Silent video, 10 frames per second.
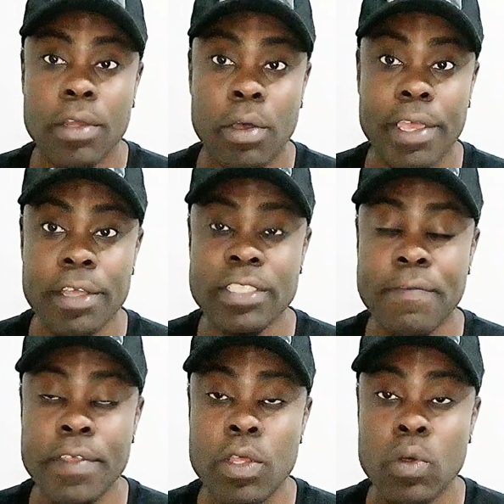Now, here is the
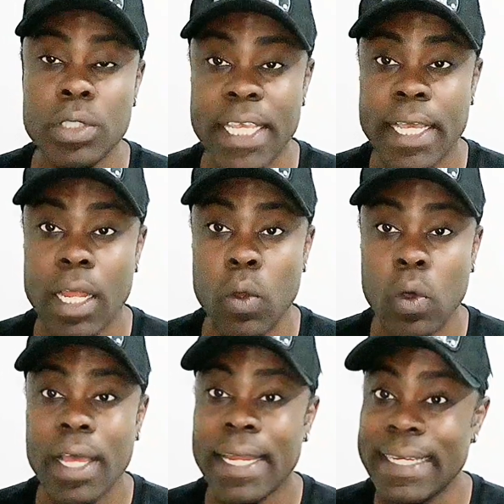video. Take a
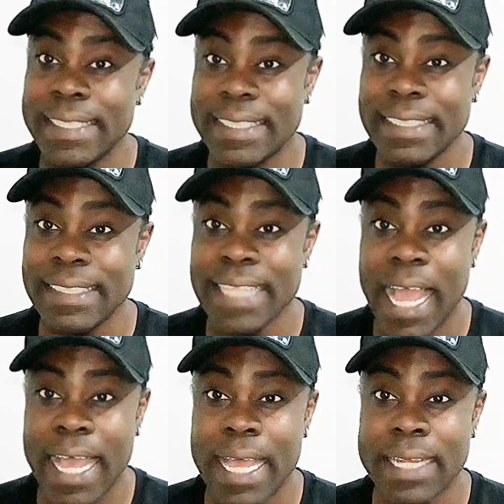look, listen,
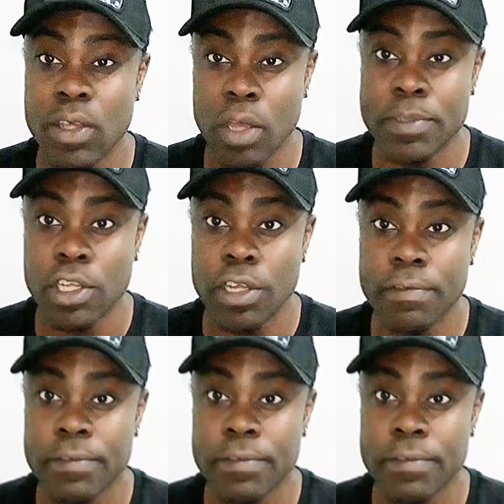and observe.